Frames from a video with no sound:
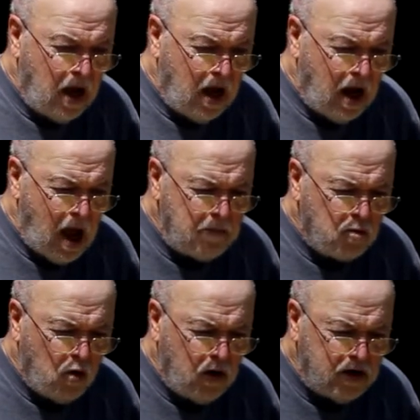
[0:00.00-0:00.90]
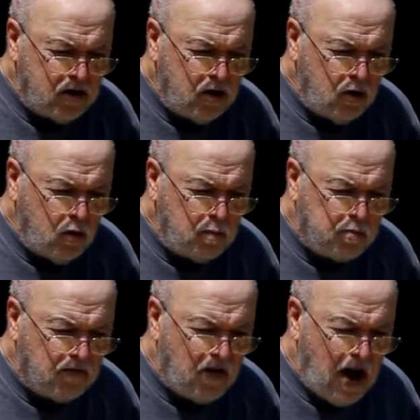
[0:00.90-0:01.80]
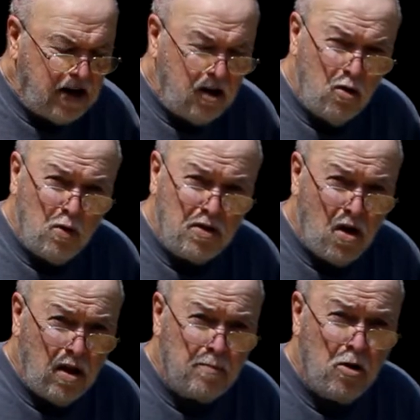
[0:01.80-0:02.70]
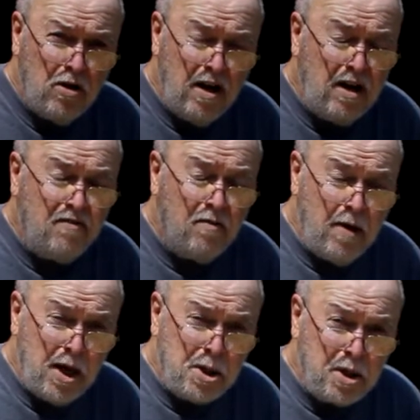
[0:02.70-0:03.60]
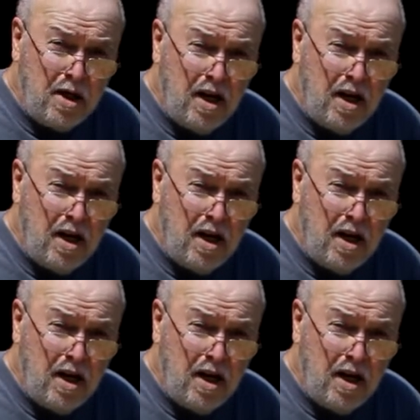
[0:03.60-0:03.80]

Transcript: uh, I'm going to provide you with all the pertinent information